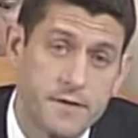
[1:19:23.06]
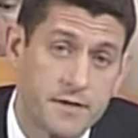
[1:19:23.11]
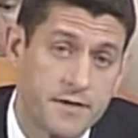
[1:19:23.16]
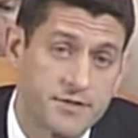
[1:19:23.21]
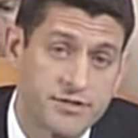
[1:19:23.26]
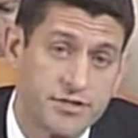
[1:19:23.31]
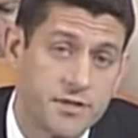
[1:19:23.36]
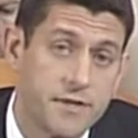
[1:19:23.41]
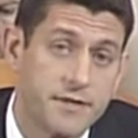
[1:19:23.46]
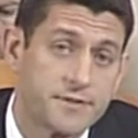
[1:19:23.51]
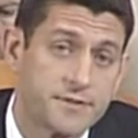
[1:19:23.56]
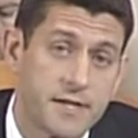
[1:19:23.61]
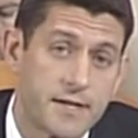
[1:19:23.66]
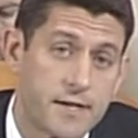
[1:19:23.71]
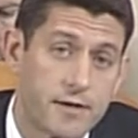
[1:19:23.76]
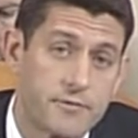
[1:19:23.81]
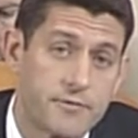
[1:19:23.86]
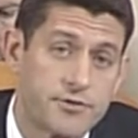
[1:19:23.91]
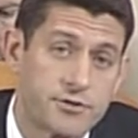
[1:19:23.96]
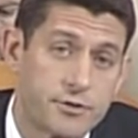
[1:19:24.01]
because she doesn't
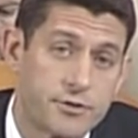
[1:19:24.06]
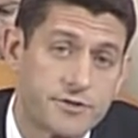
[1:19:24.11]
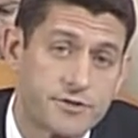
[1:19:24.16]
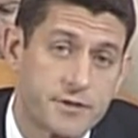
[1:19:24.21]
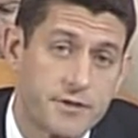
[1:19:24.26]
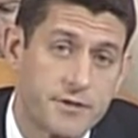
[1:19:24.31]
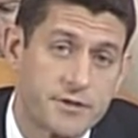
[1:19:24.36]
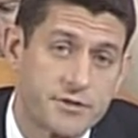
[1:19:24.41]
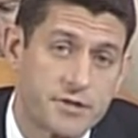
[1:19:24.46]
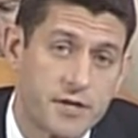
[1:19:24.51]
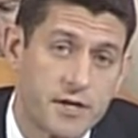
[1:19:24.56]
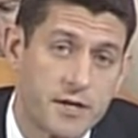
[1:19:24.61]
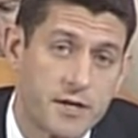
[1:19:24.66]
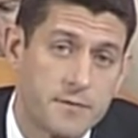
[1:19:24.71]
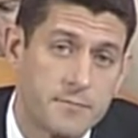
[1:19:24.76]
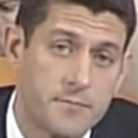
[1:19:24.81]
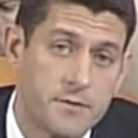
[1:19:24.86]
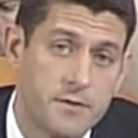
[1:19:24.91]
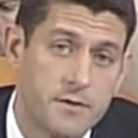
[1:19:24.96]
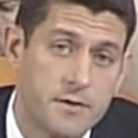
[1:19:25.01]
get health insurance at her
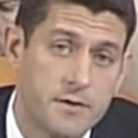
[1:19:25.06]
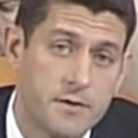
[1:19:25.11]
job,